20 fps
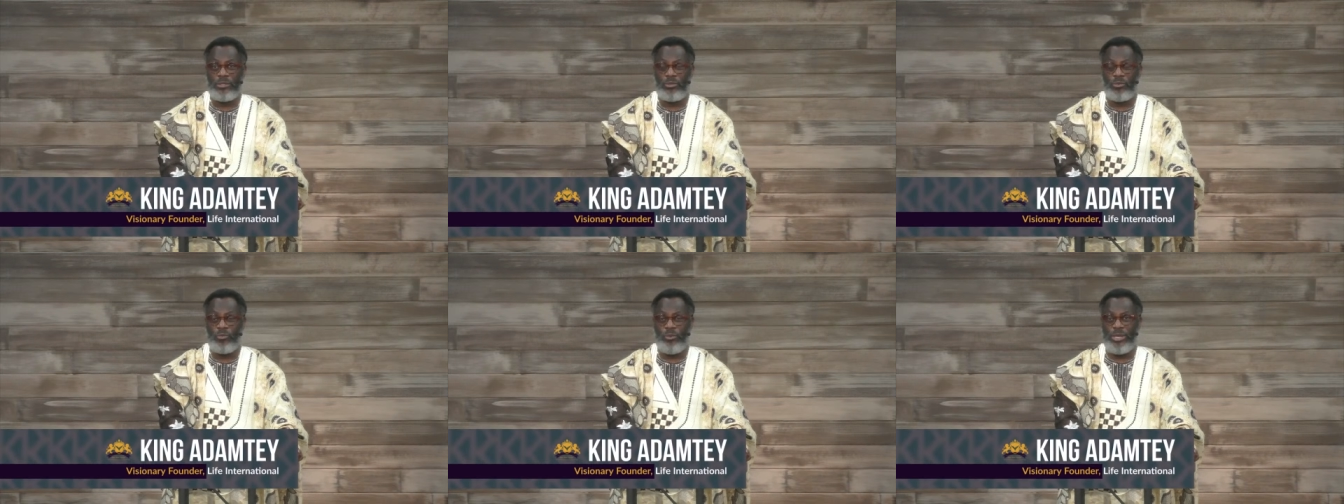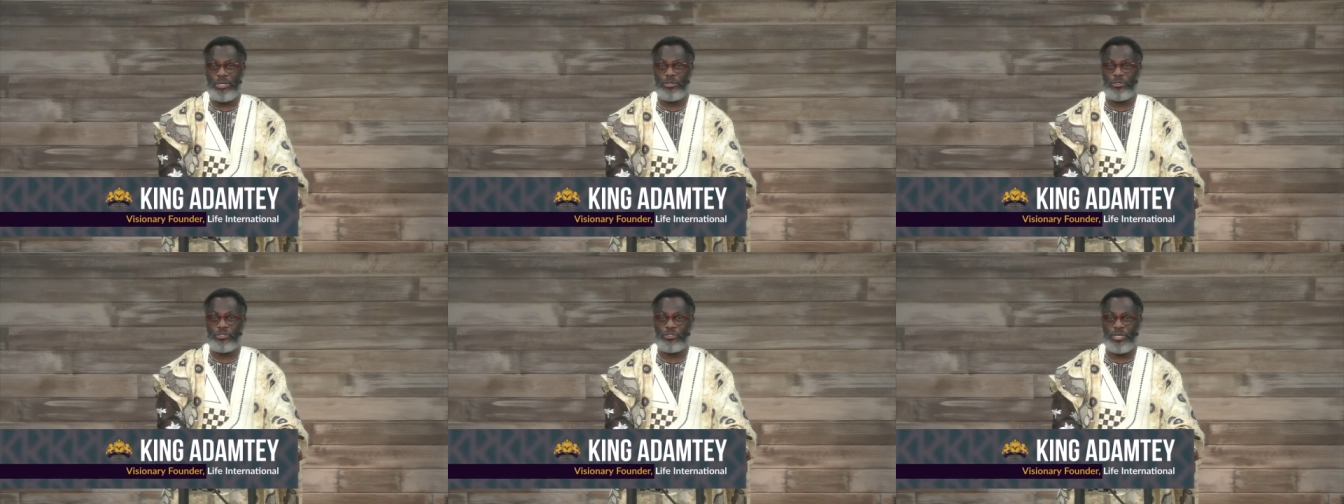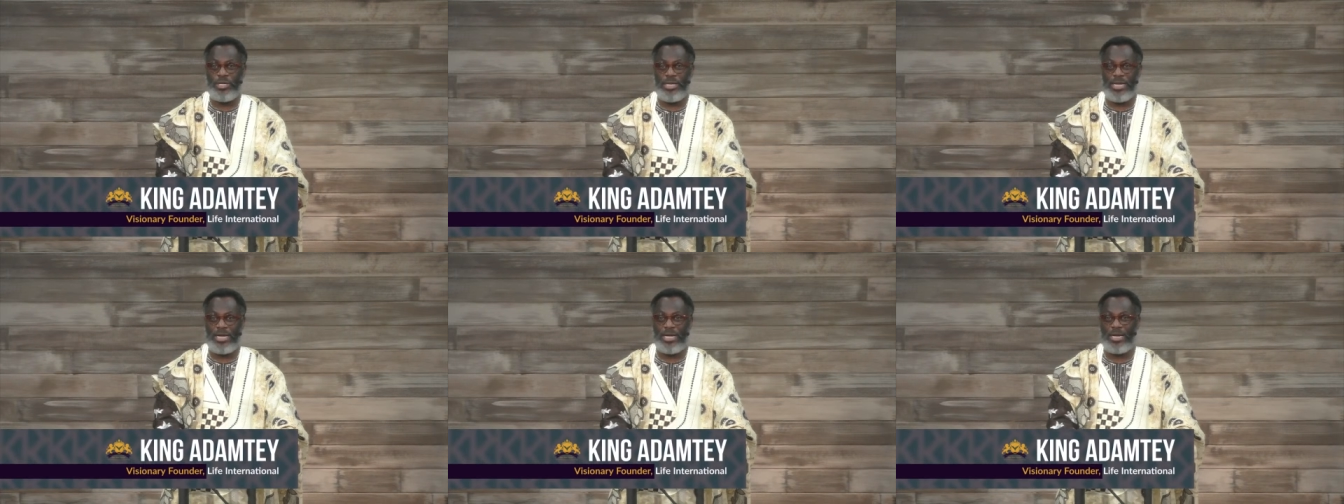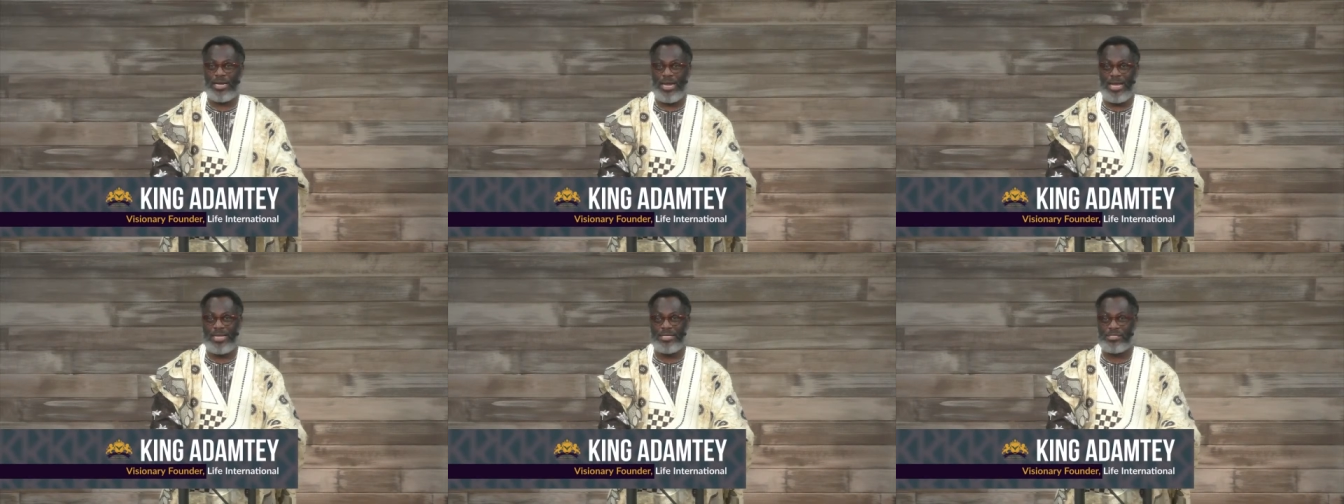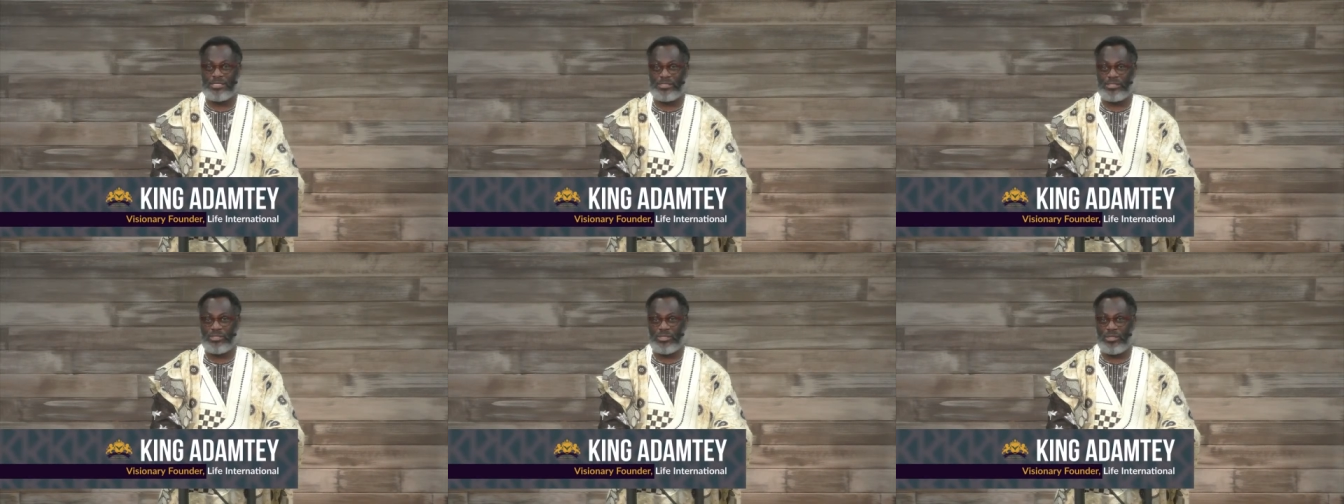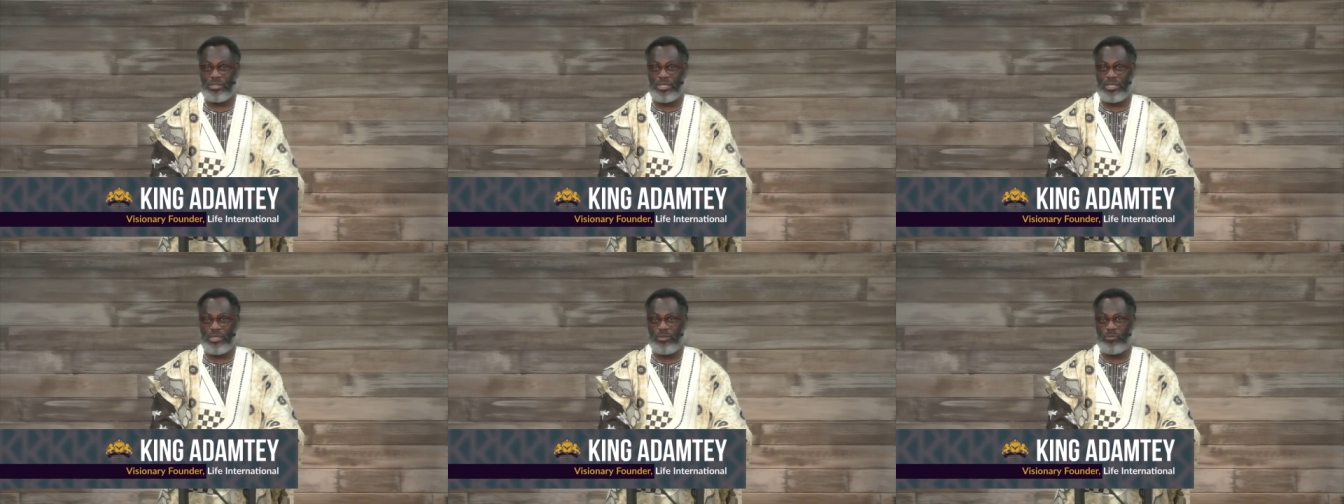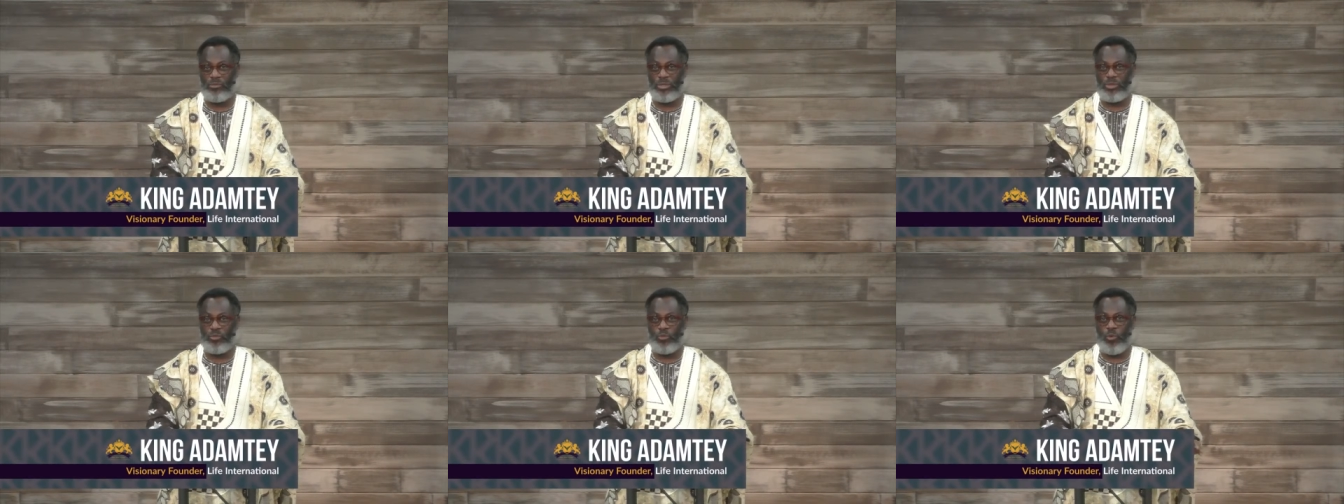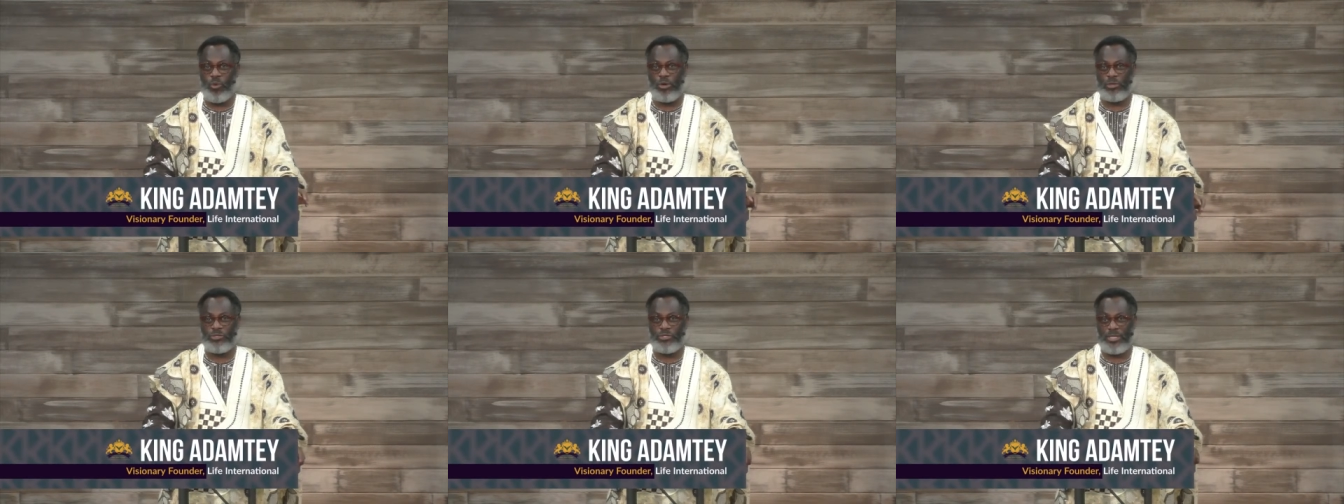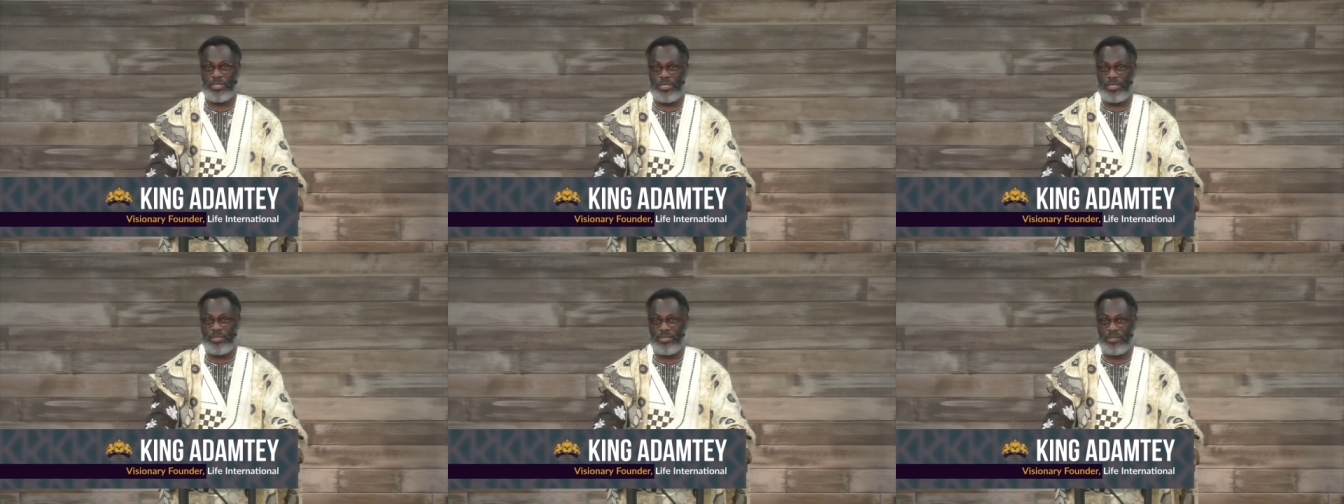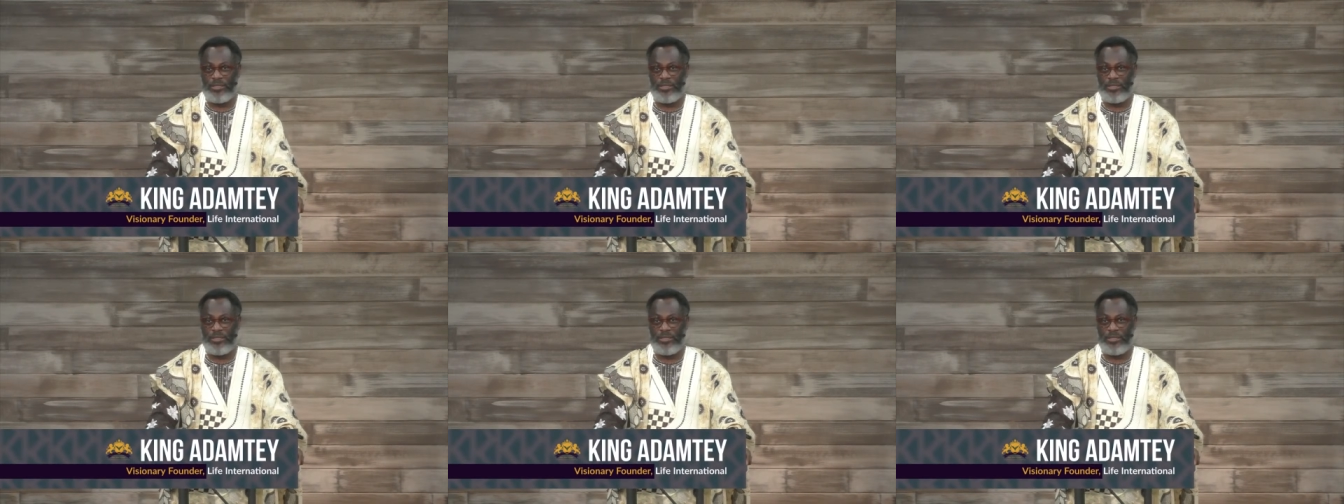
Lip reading: when you see a glass with water,